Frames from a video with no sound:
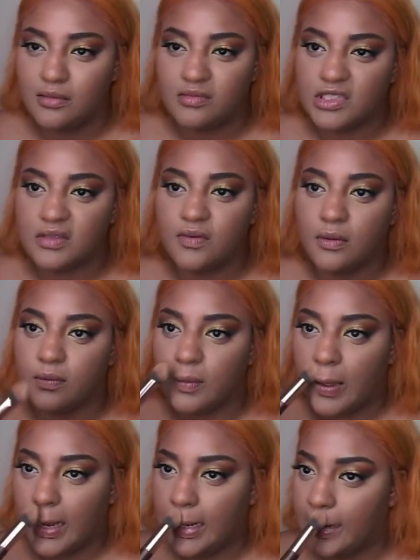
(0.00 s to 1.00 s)
just for
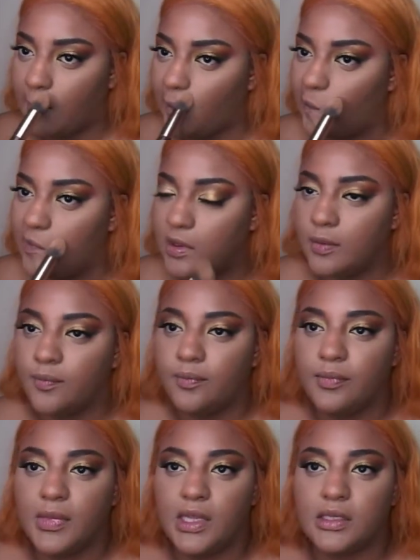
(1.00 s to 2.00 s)
fun.
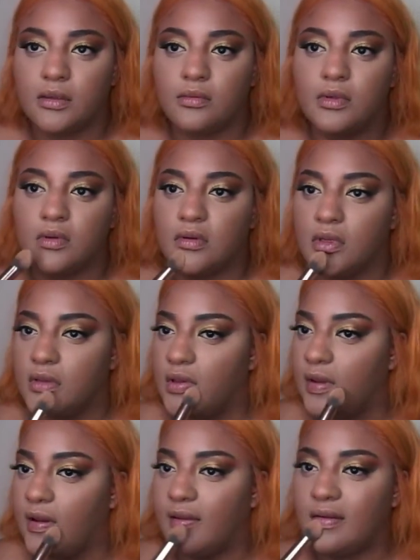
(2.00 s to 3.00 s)
I wanted to see
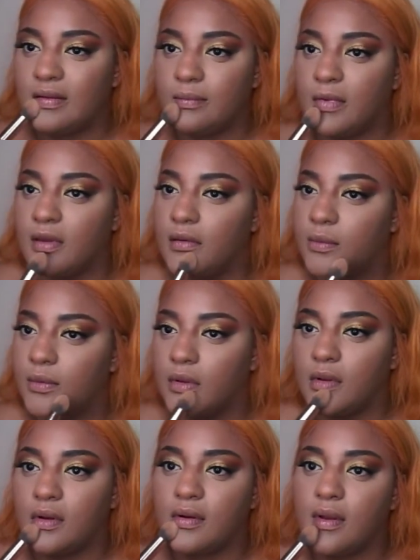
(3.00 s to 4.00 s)
how this makeup
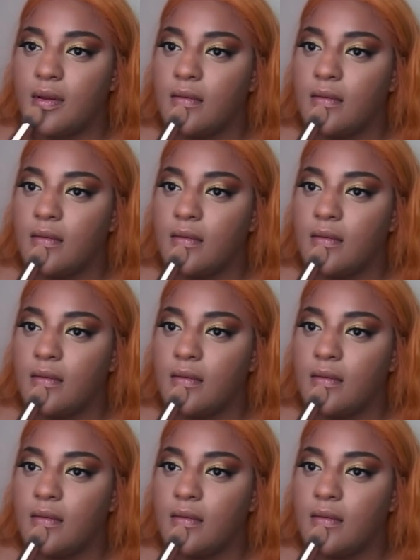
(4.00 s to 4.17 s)
will look.